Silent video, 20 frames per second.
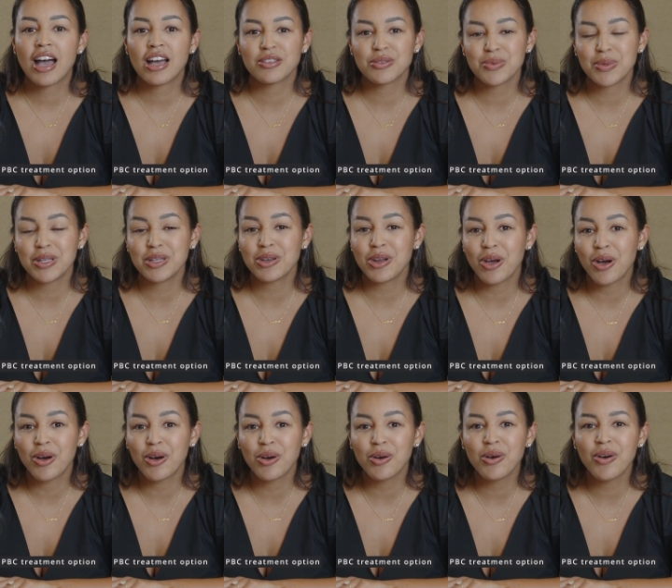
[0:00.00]
As we
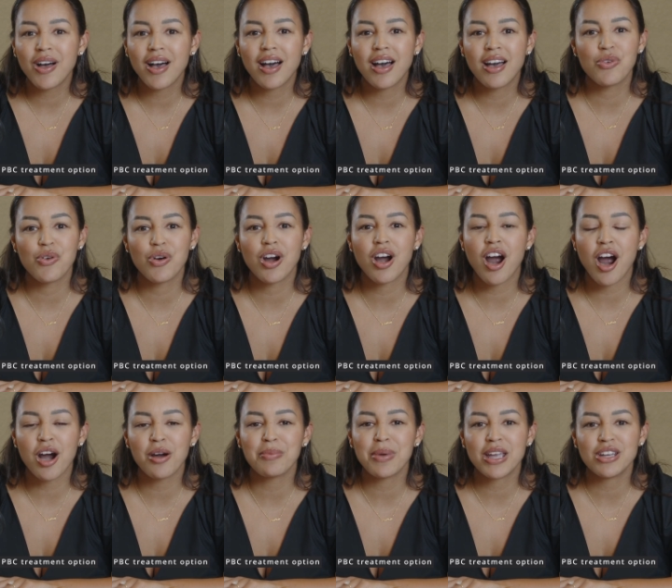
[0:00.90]
know, for
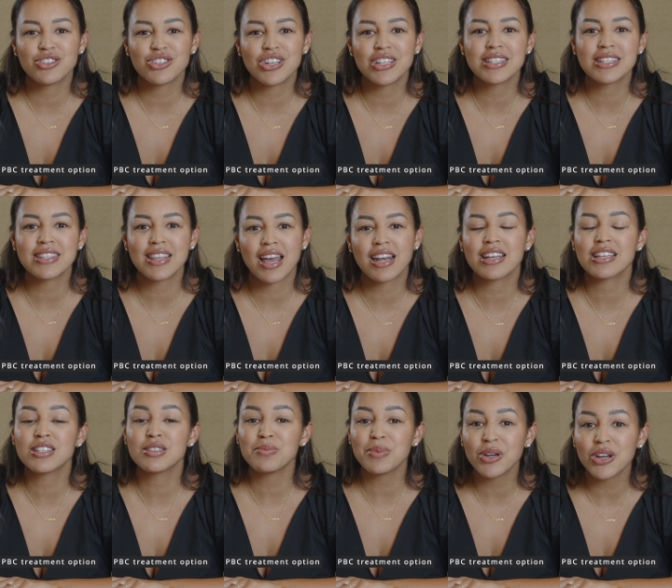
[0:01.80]
our patients that
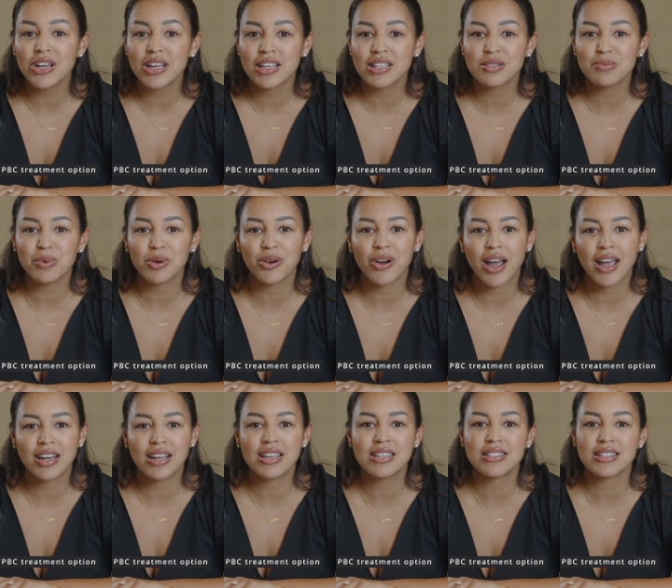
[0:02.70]
experience
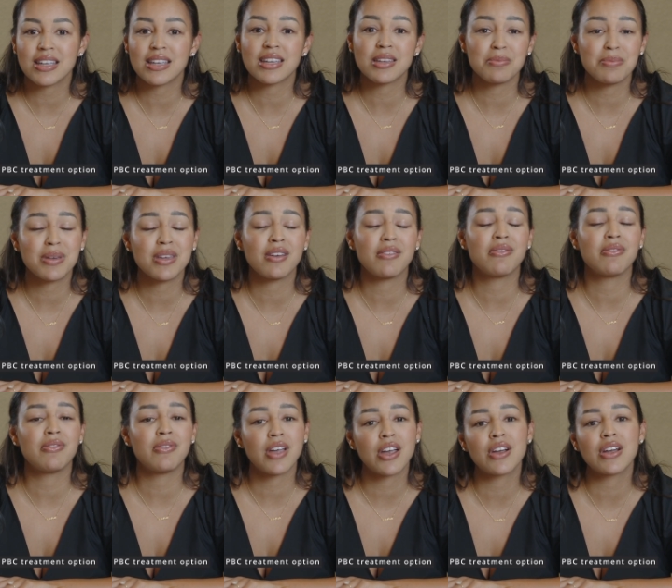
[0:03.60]
pruritus, it can be a
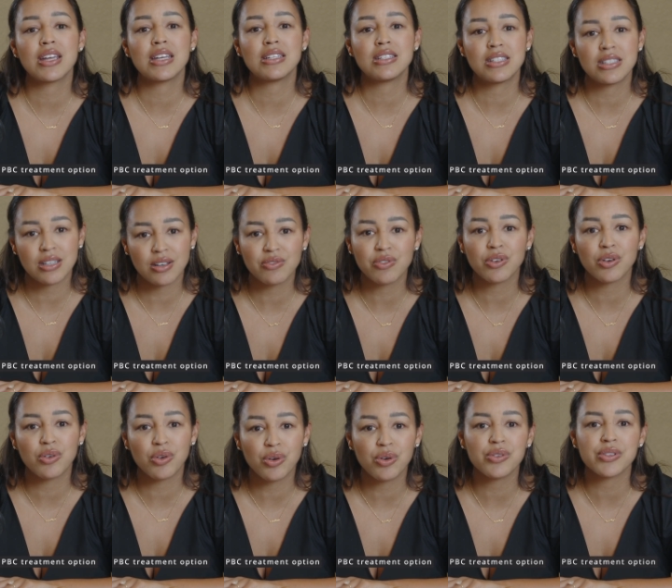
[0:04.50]
very
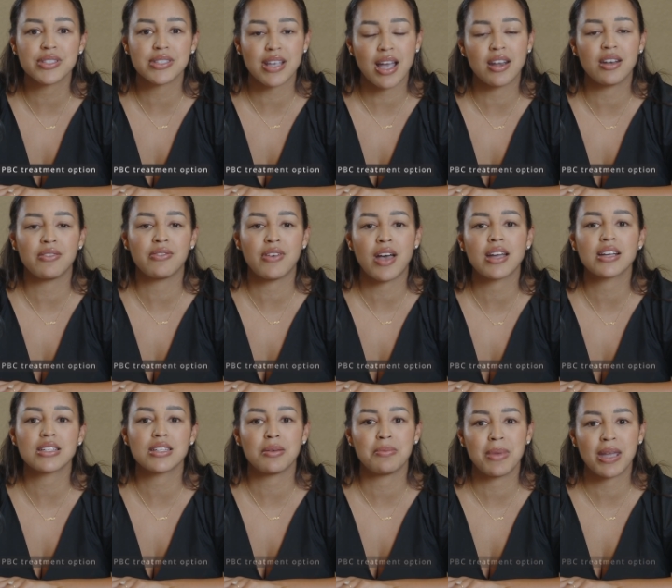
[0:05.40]
difficult side
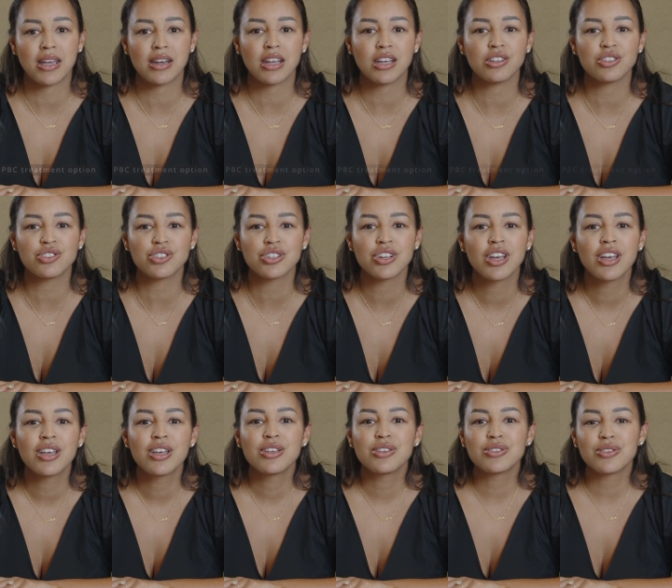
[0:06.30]
effect to manage.
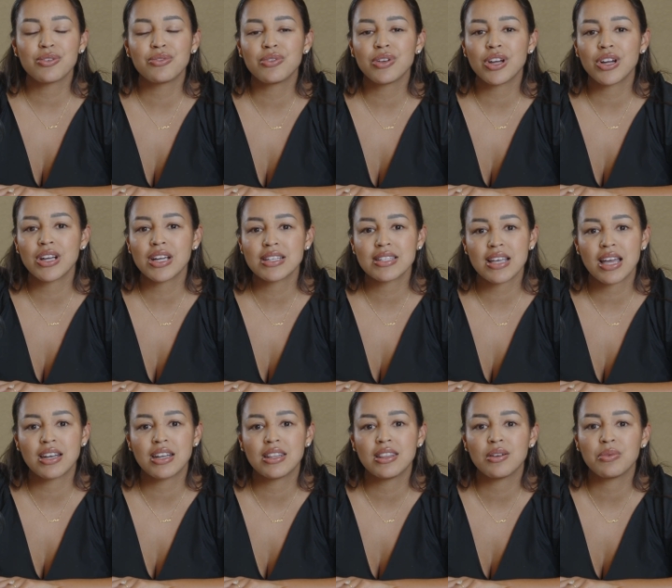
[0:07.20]
So, very
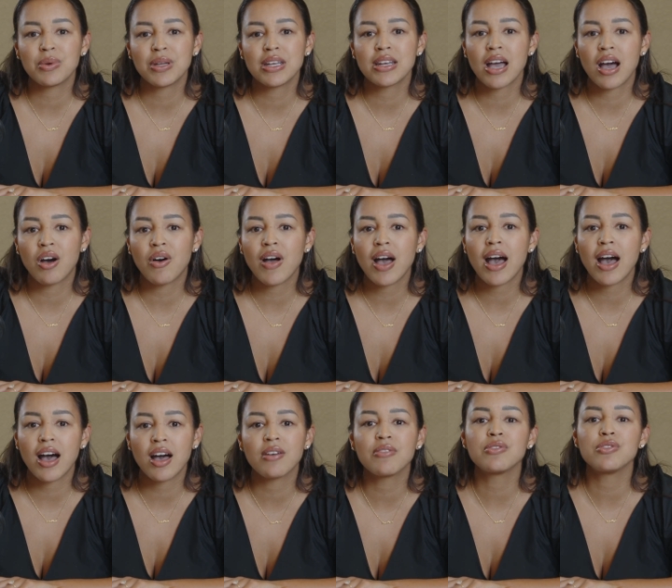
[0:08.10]
excited that we now
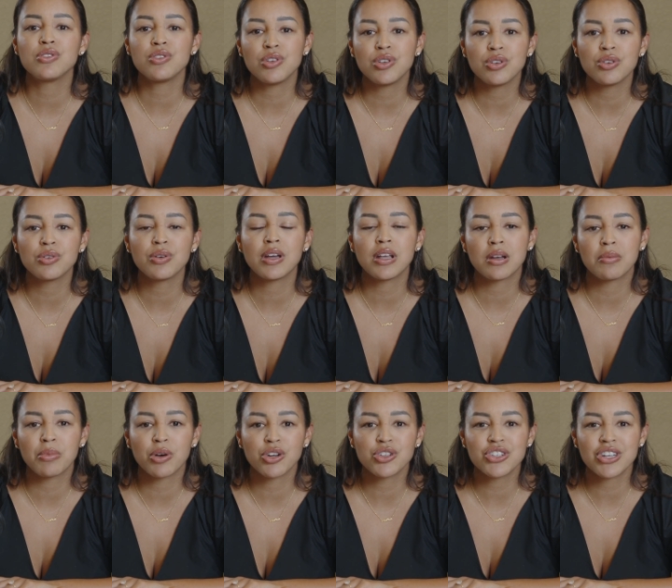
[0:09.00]
have new and
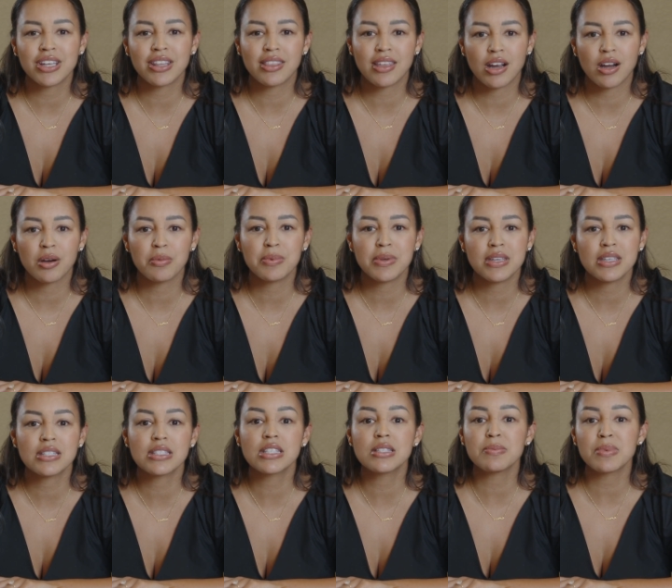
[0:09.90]
emerging
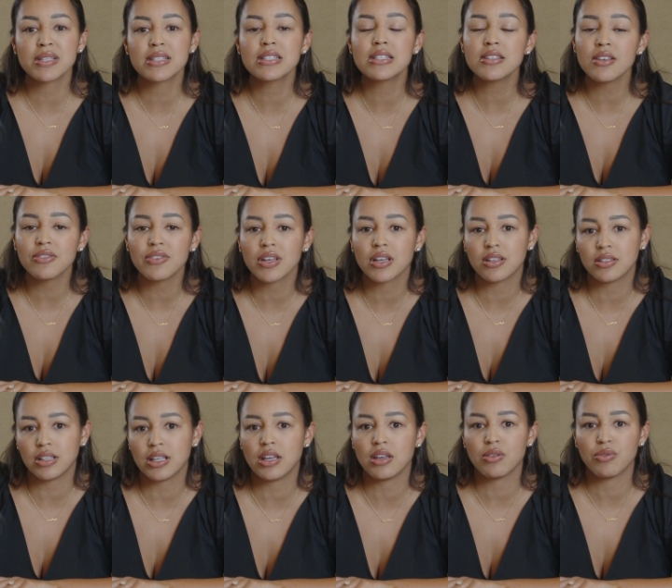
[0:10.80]
therapies
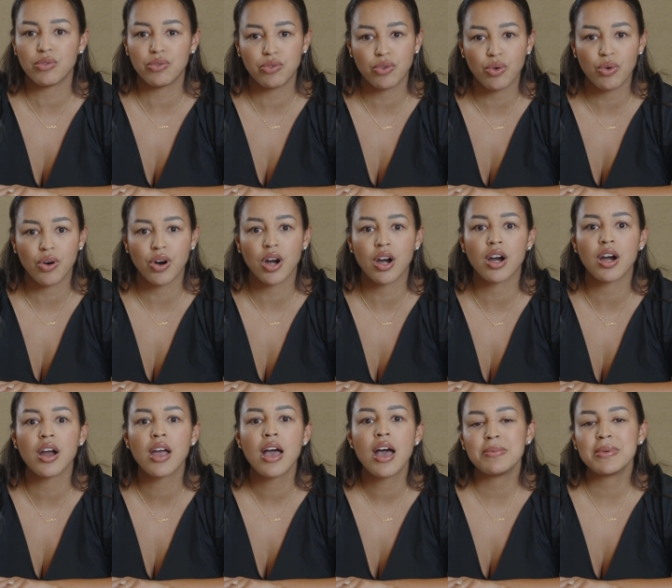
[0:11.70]
specifically
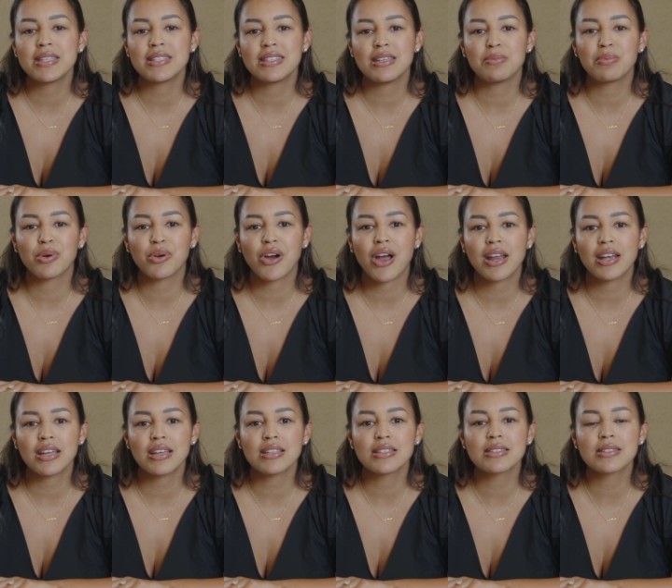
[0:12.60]
for PBC
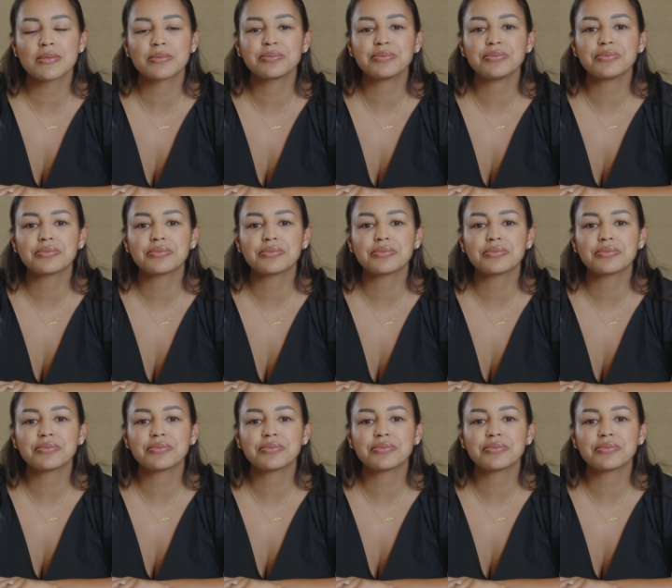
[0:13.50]
pruritus.